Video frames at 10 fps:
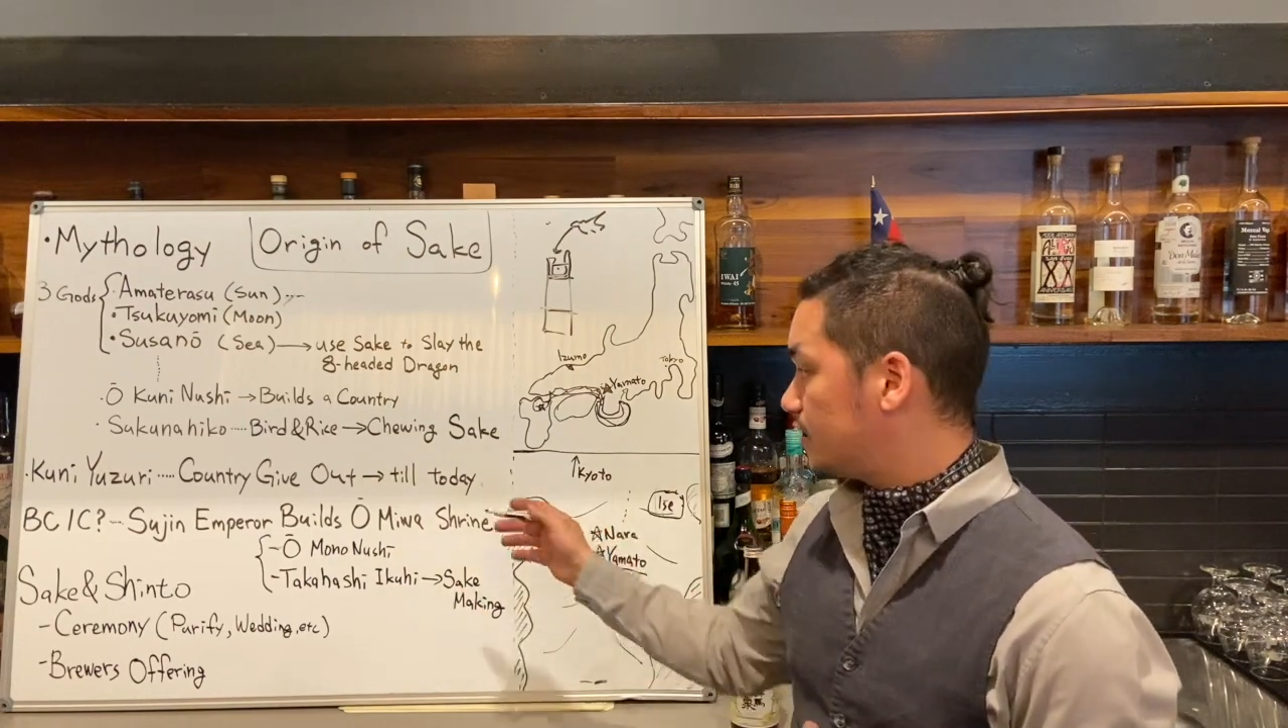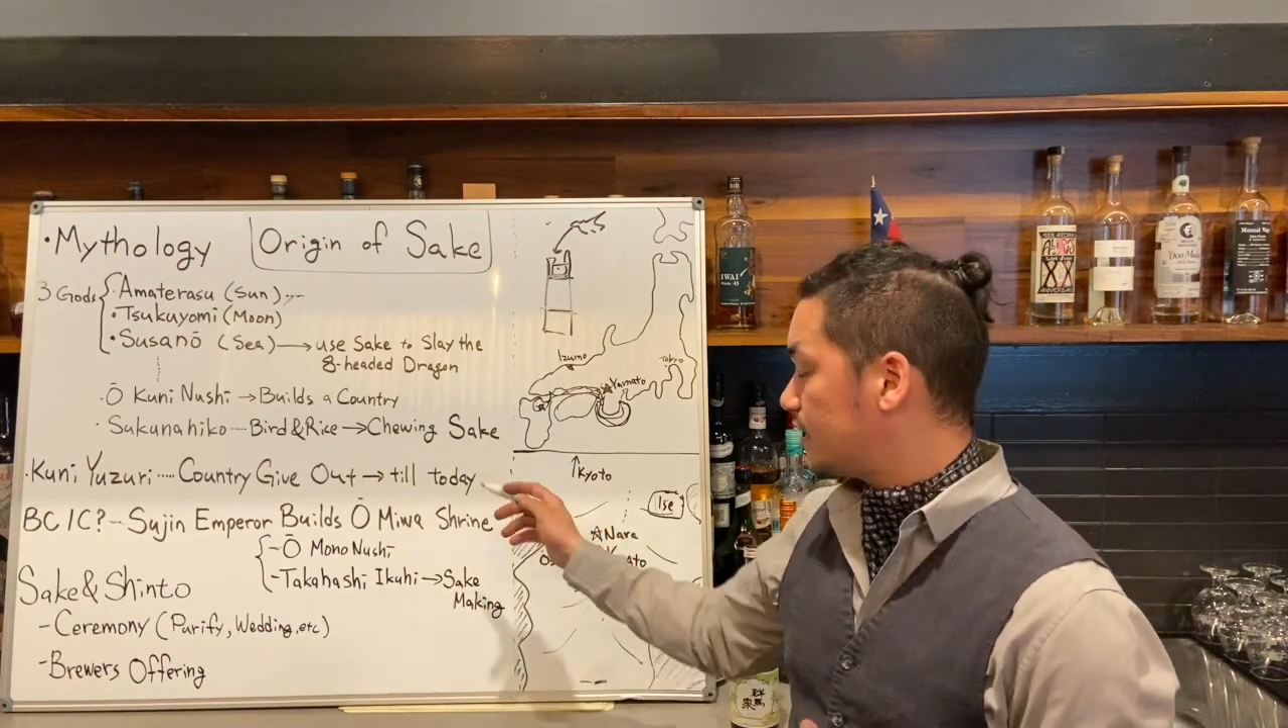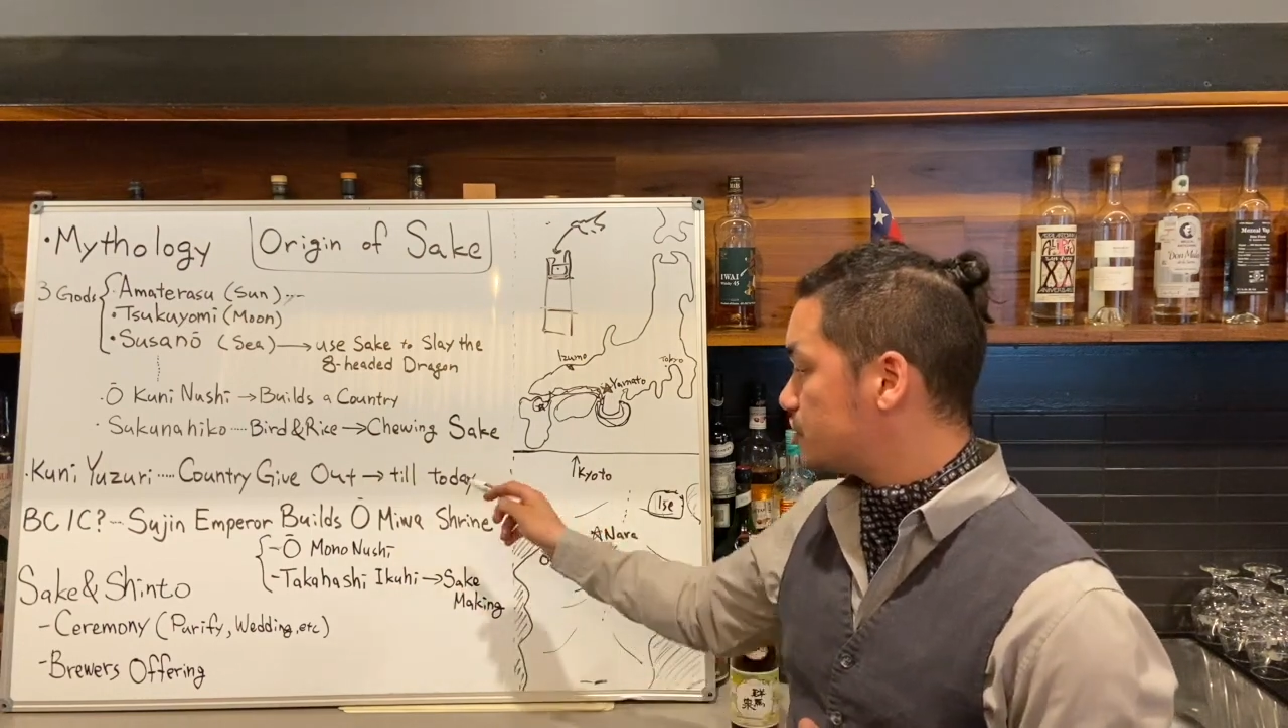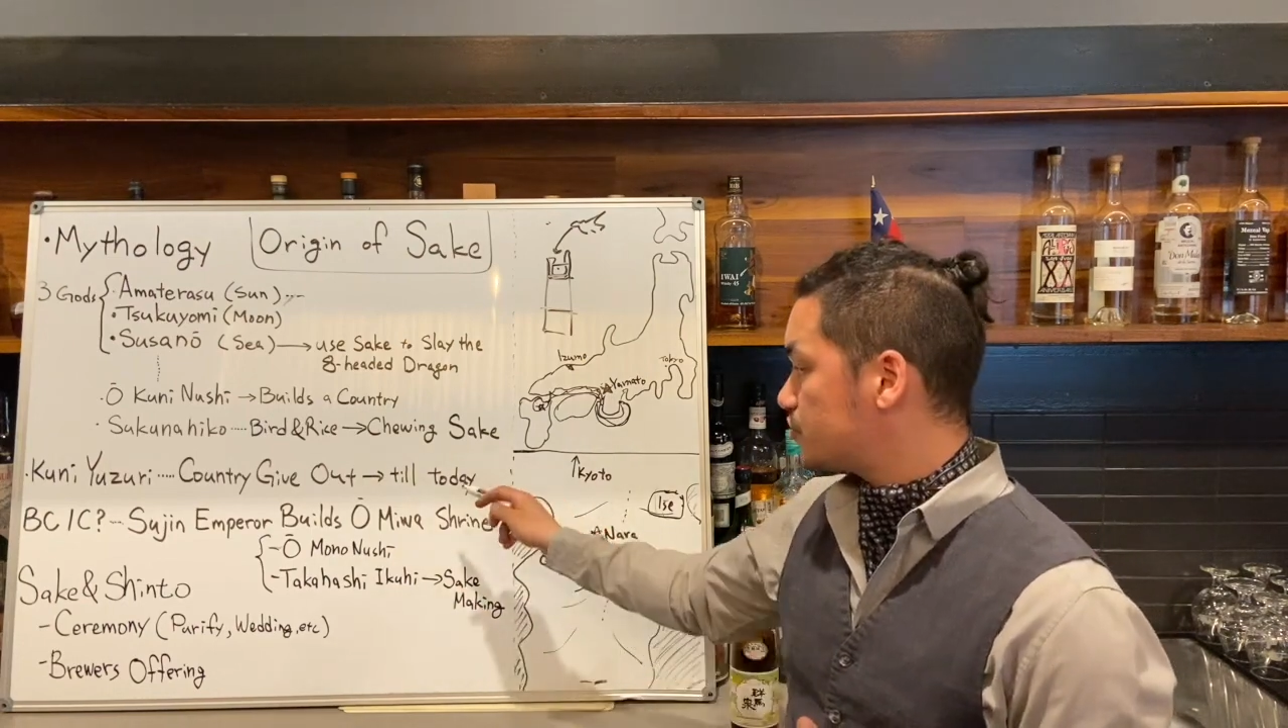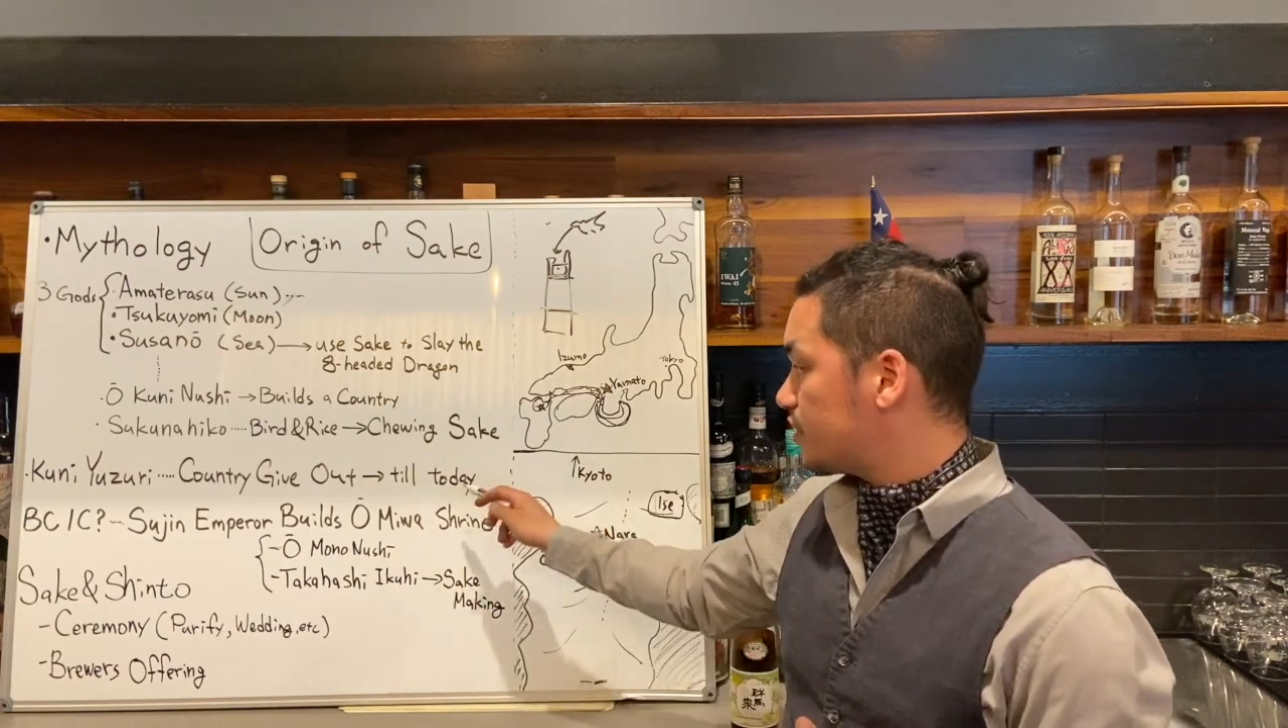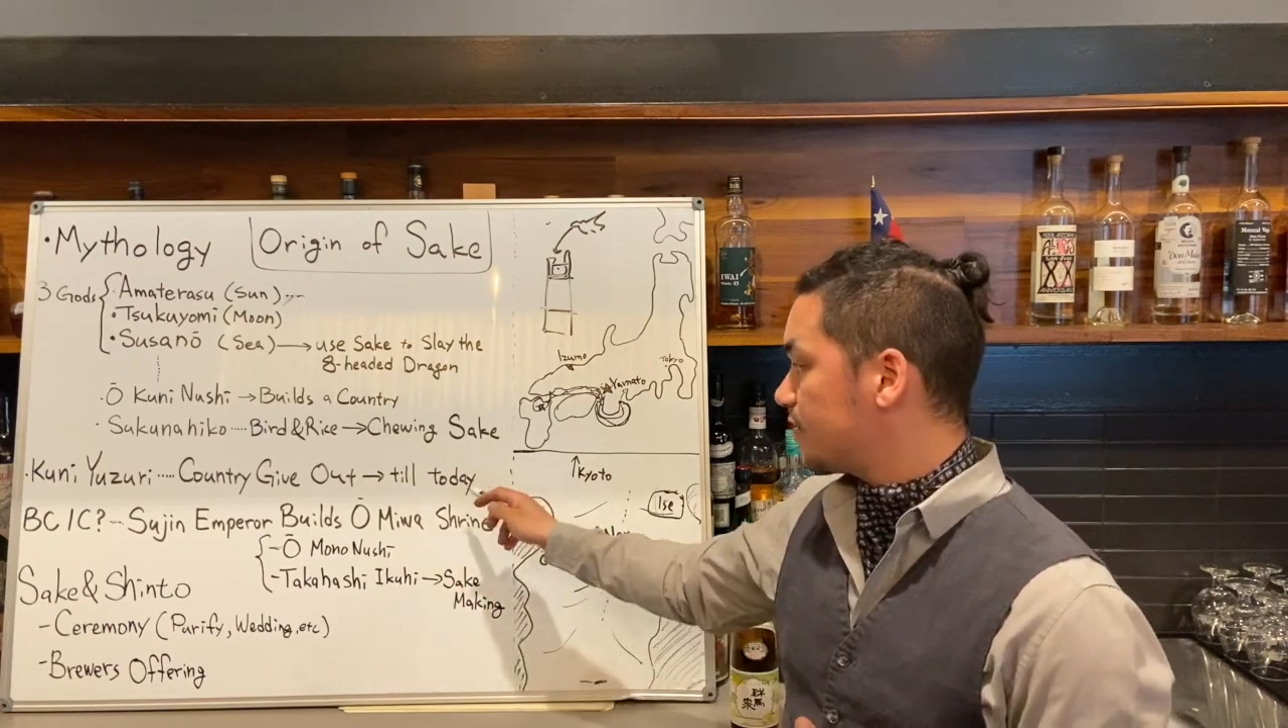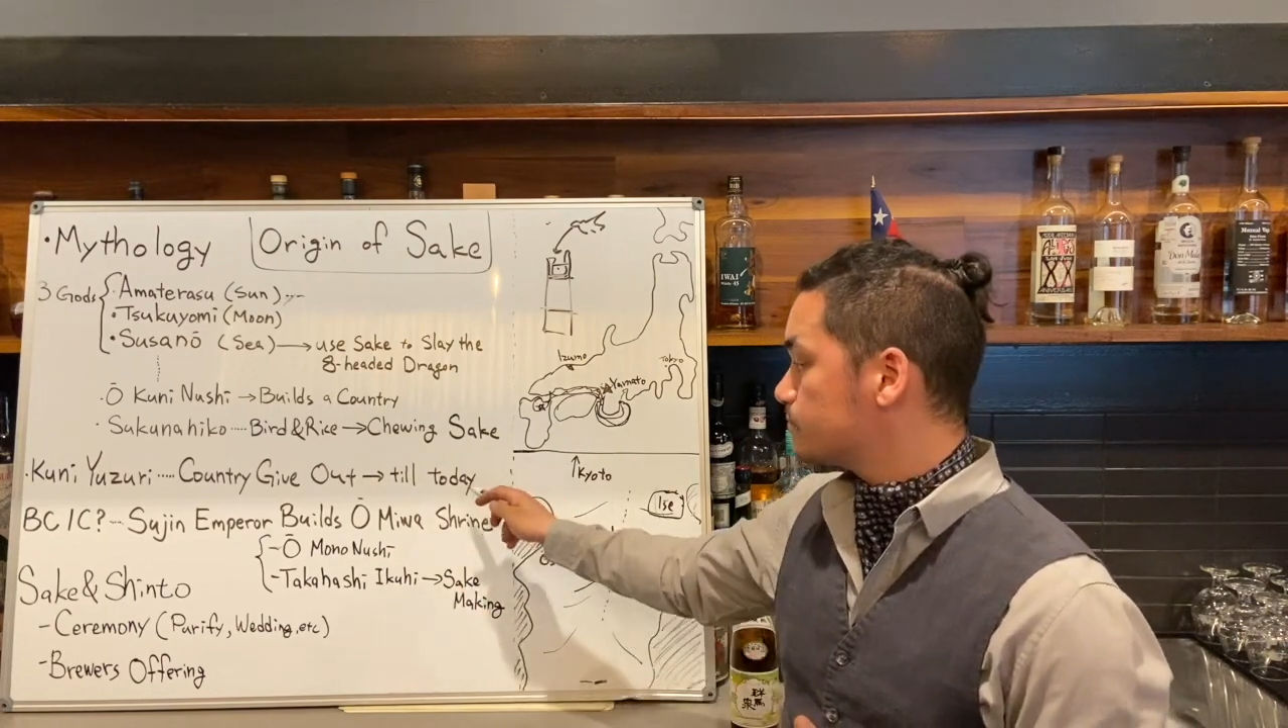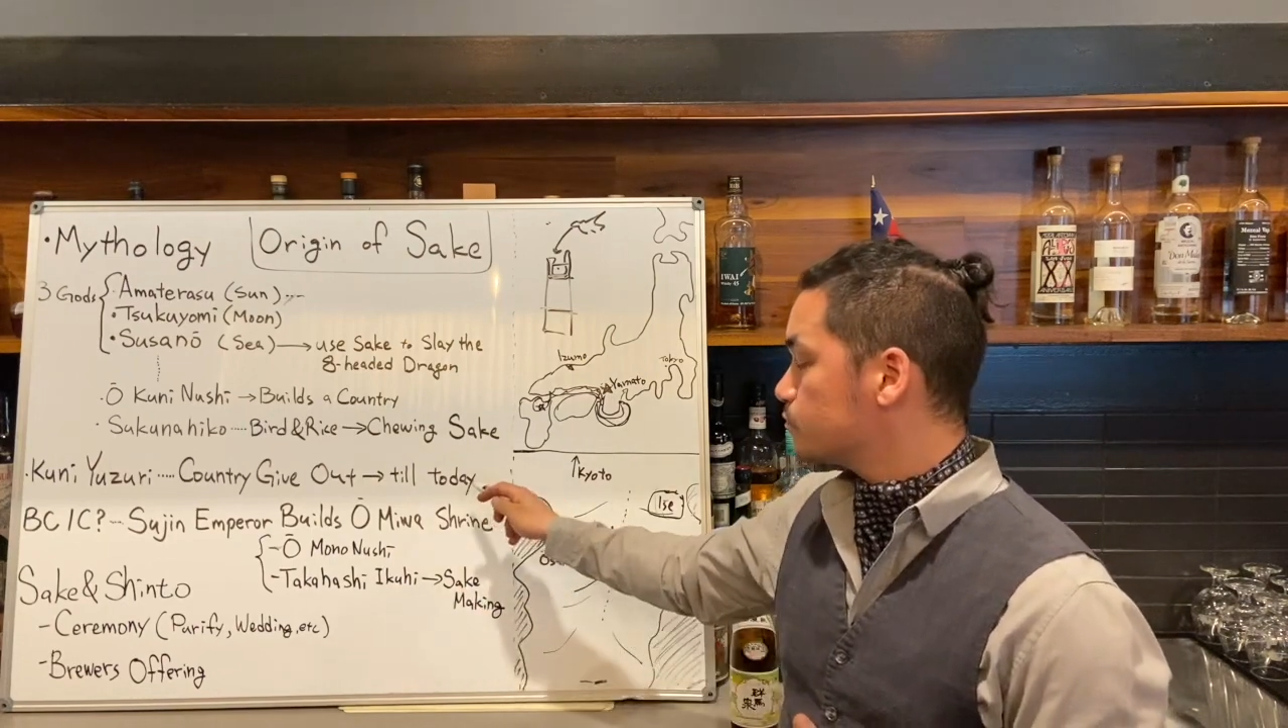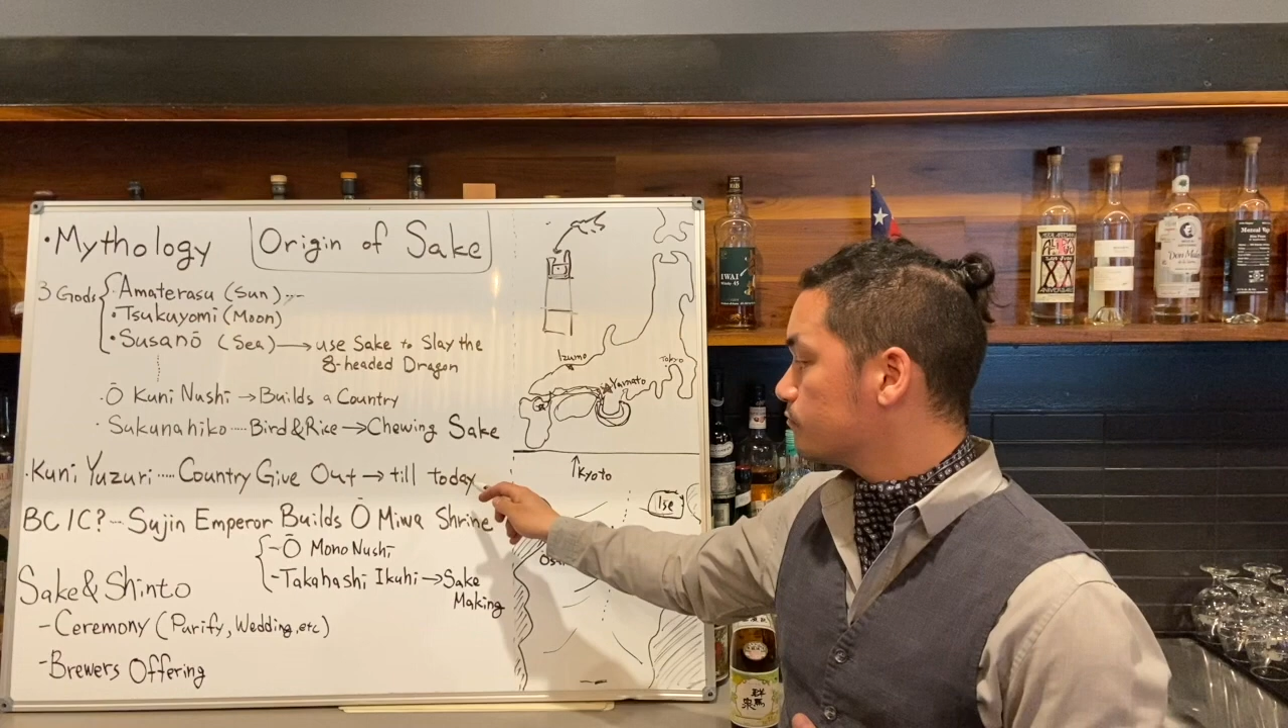history